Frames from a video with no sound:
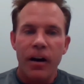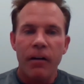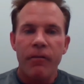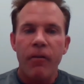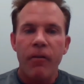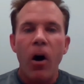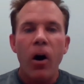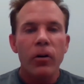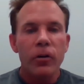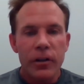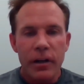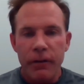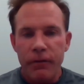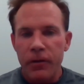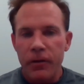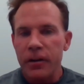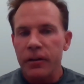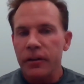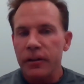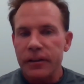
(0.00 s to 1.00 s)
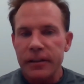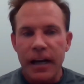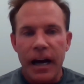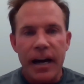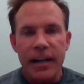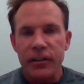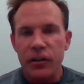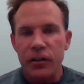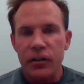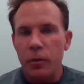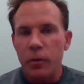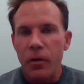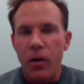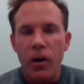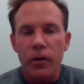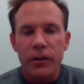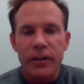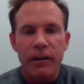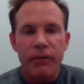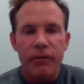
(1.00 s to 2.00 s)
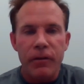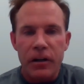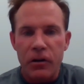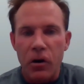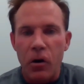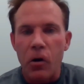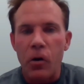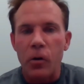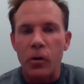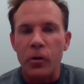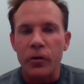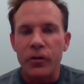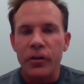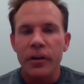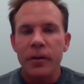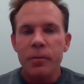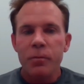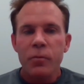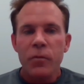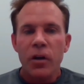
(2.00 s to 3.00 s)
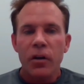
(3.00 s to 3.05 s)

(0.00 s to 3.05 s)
of all different sizes with all different goals.